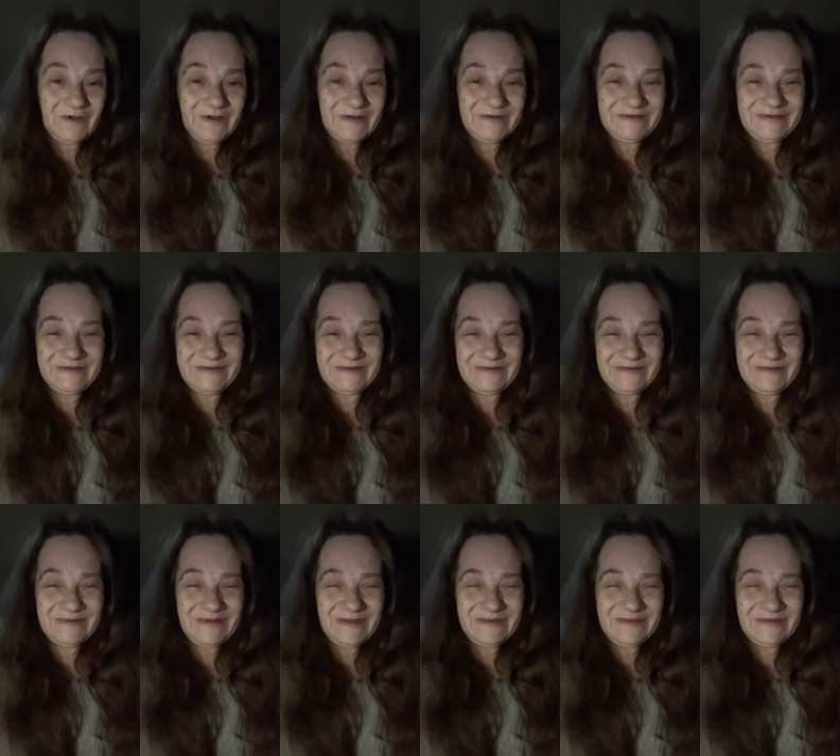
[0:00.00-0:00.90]
us, and,
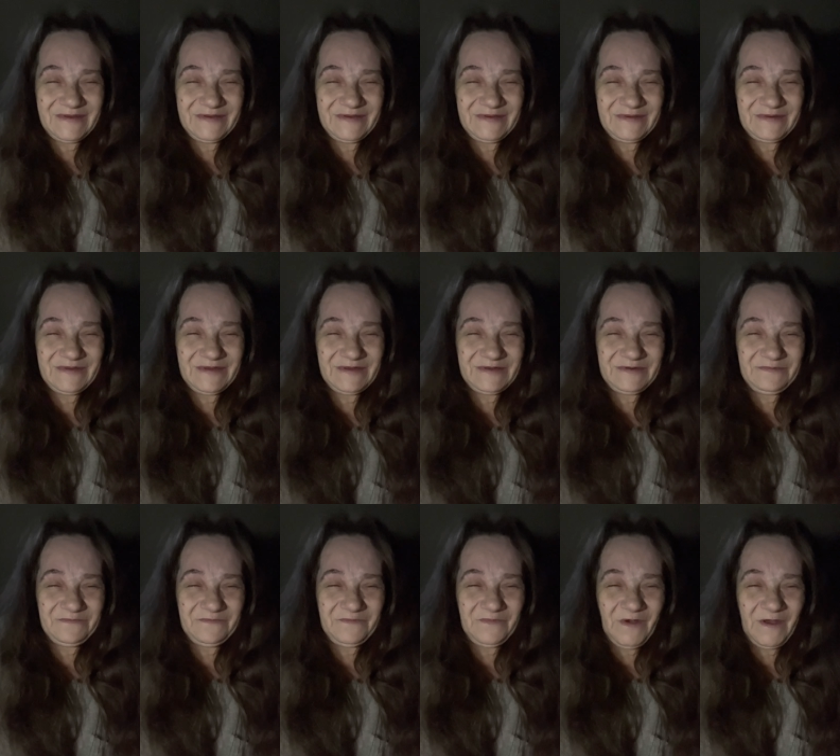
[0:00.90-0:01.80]
and this, this
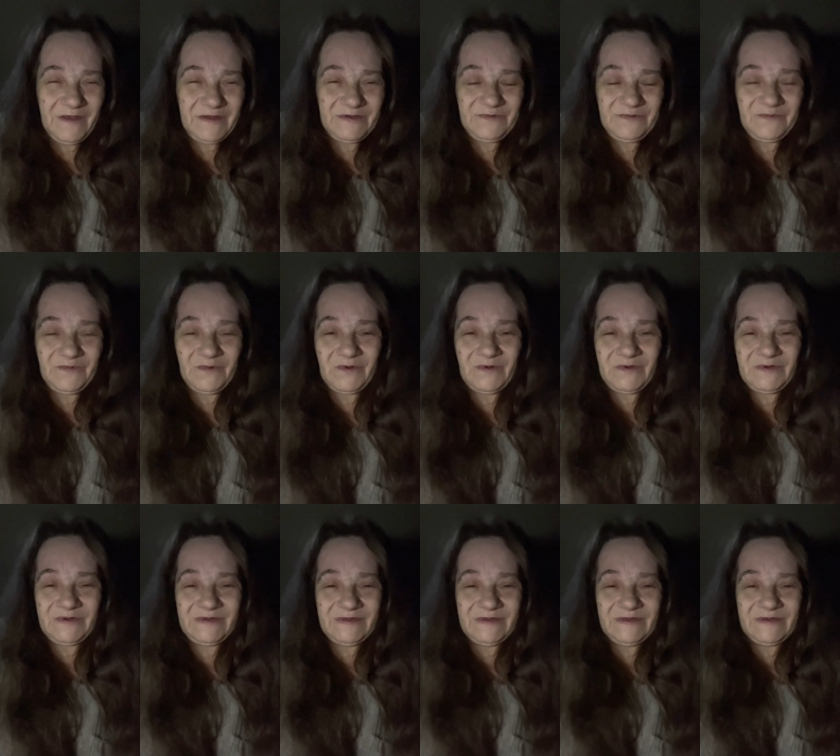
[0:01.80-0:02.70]
vice
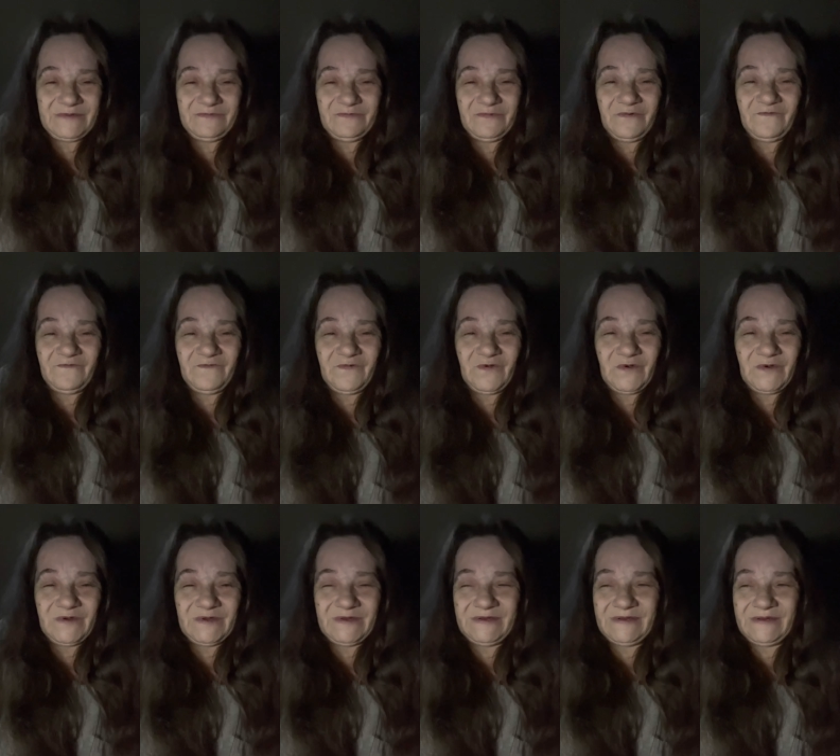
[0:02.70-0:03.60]
versa, this
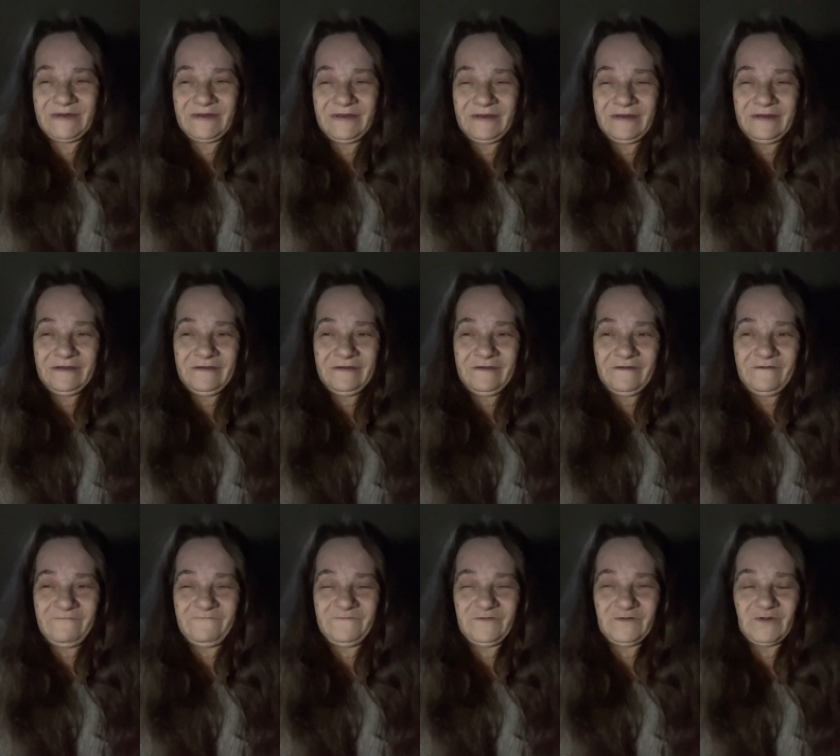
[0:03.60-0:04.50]
reverse
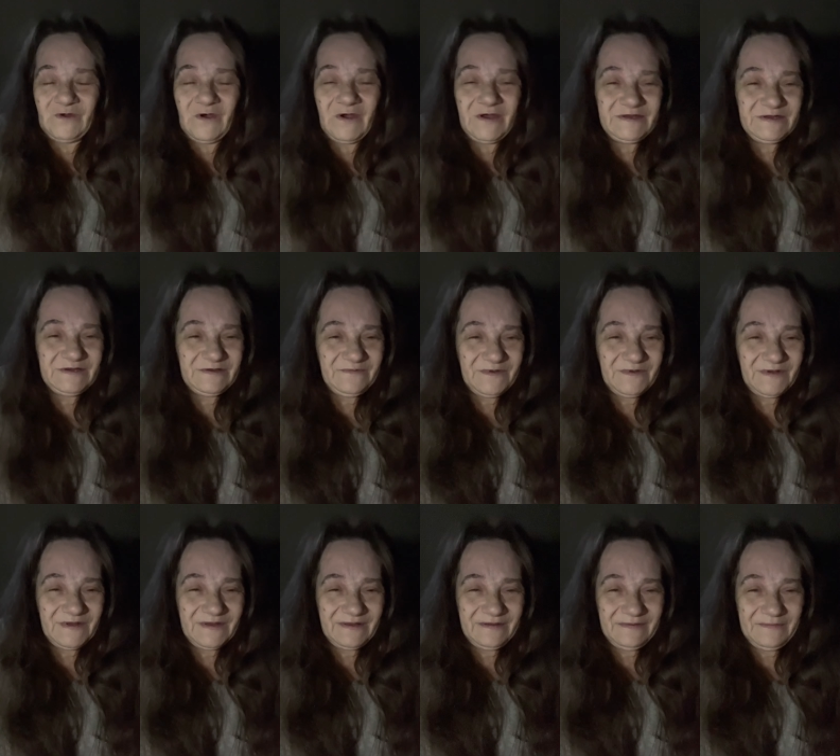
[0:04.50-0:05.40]

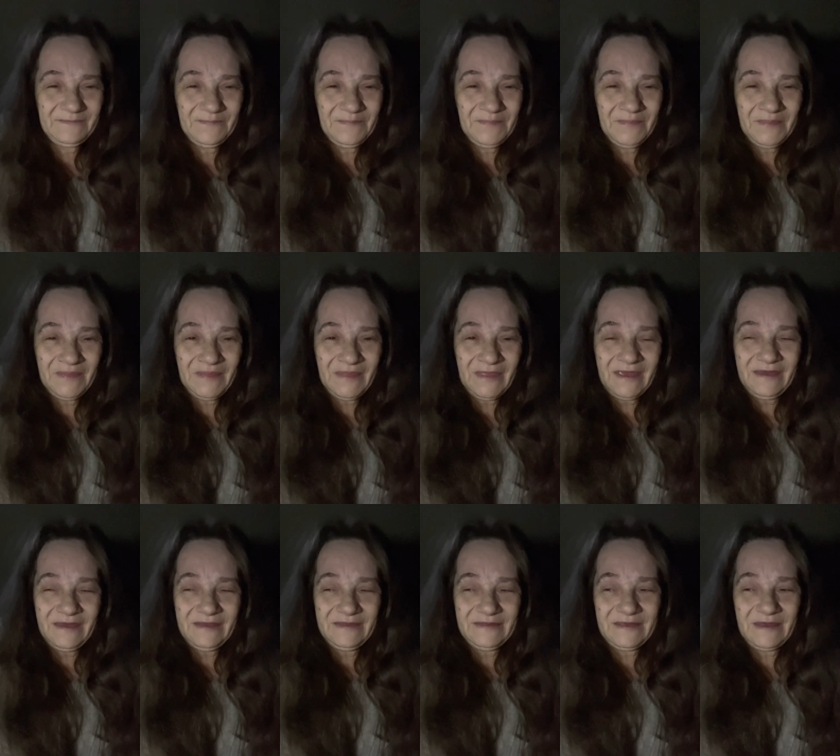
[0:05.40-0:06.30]
philosophy
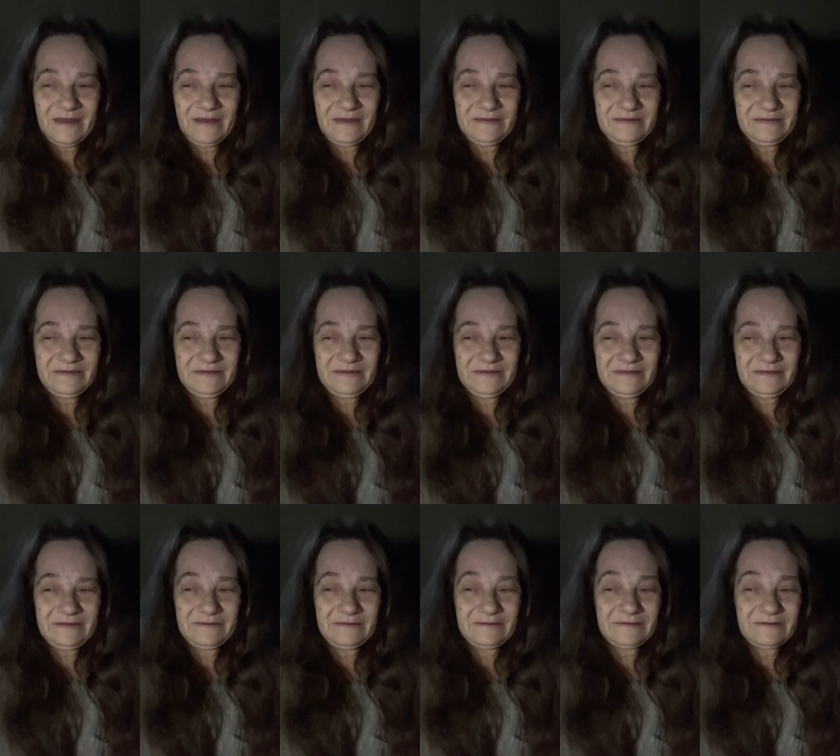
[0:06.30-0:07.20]
that
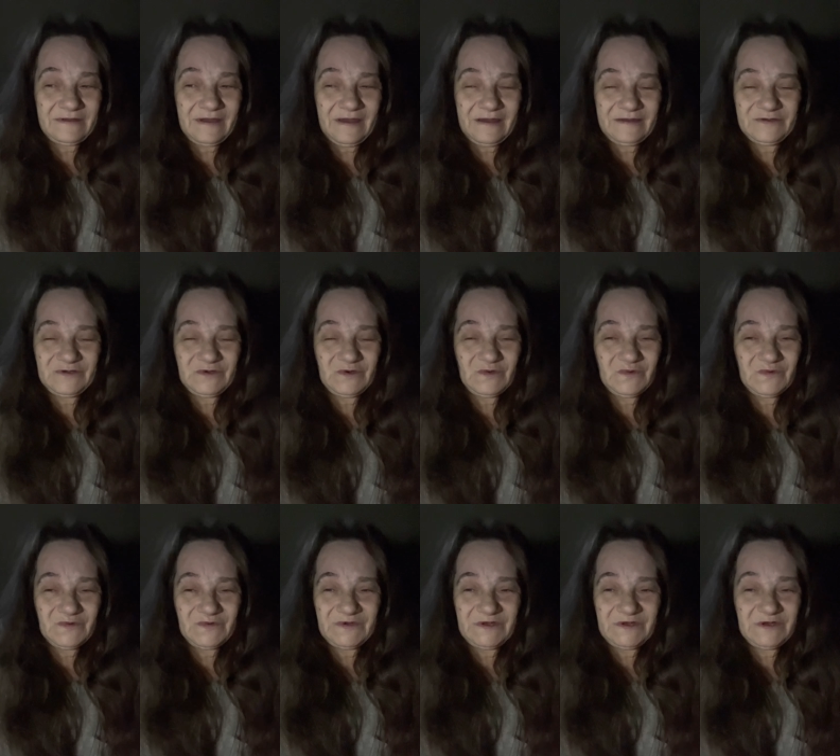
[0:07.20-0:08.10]
the
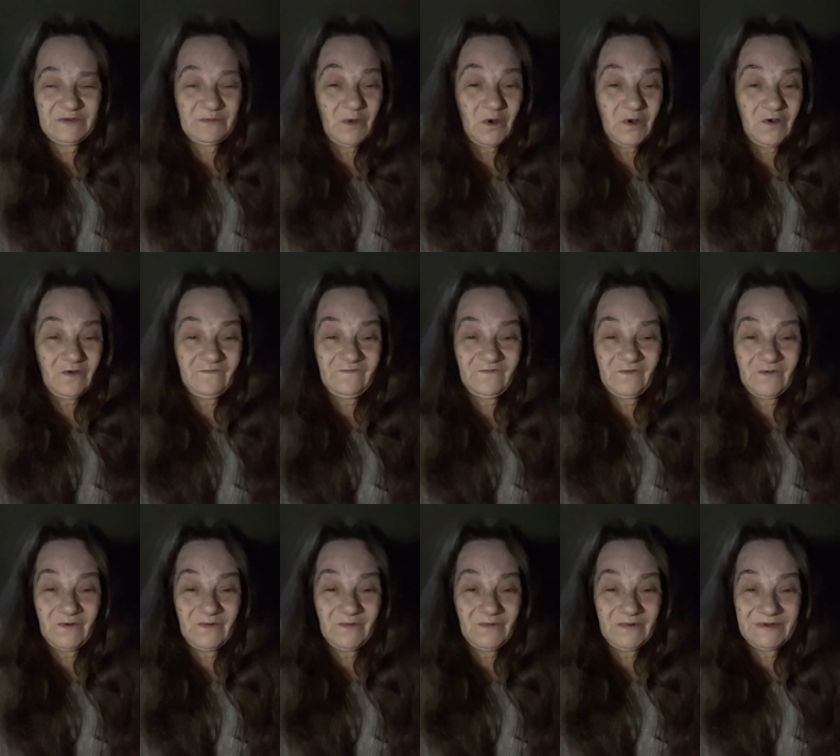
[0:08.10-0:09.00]
cartoon
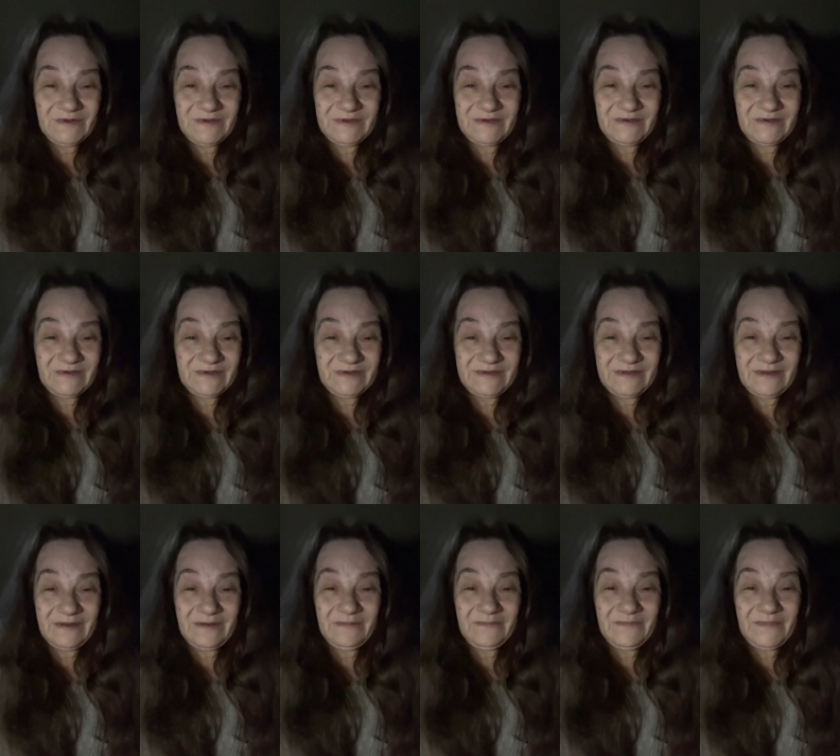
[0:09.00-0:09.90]
Smallfoot was just
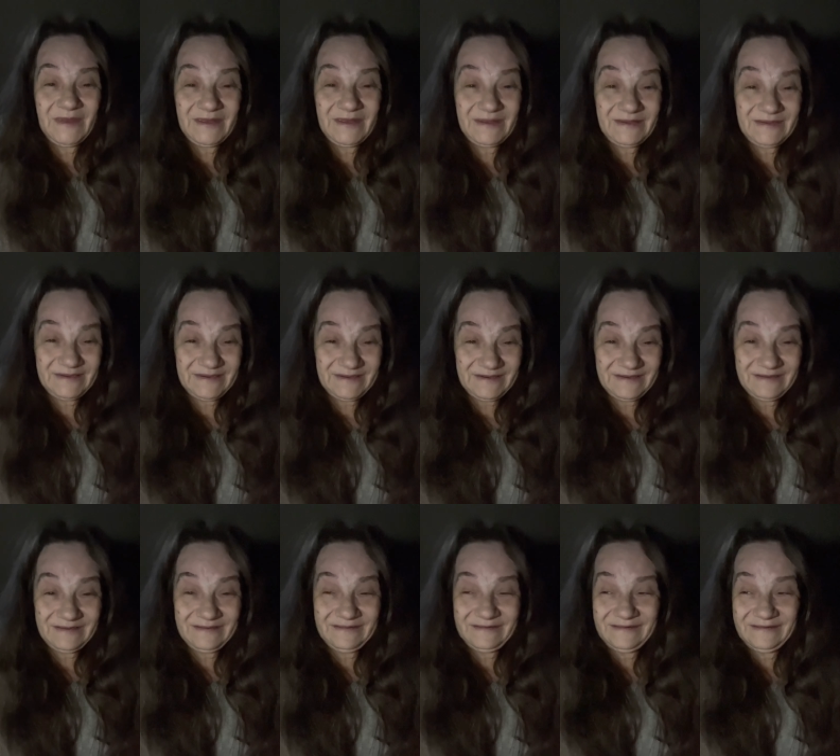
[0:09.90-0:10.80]

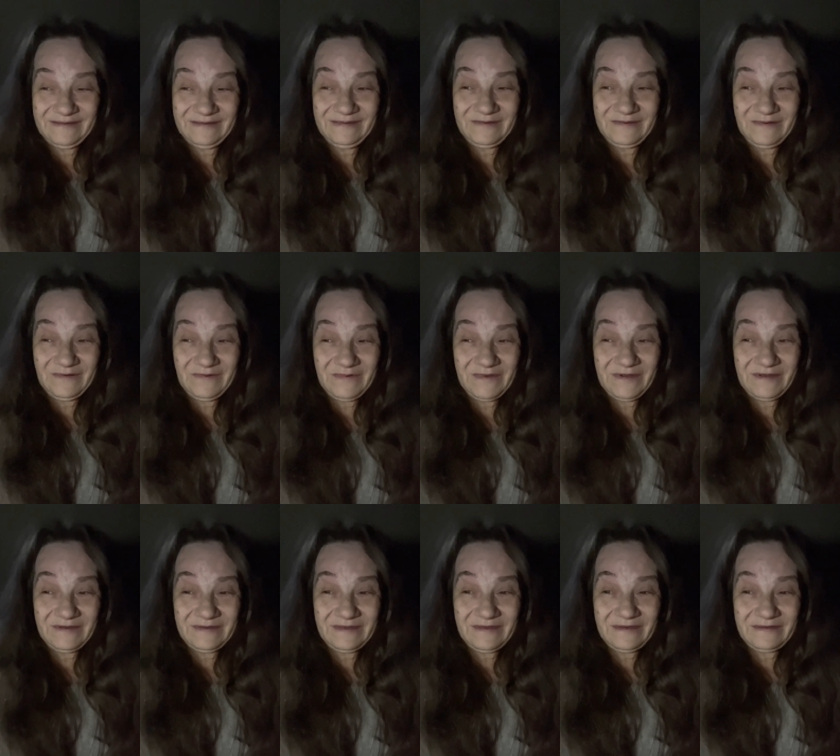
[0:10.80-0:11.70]
amazing, you know,
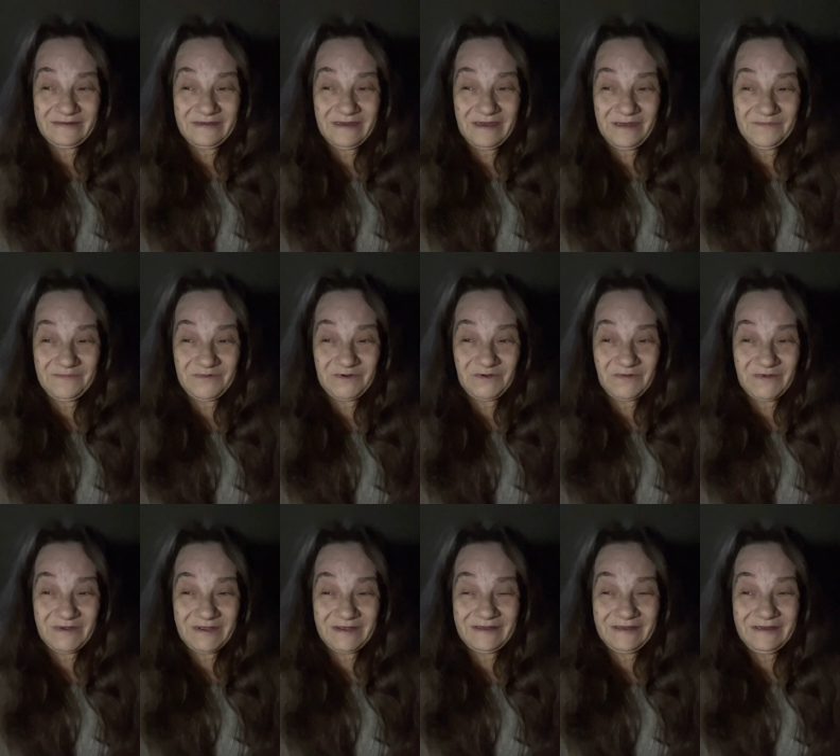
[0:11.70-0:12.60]
at, at capturing.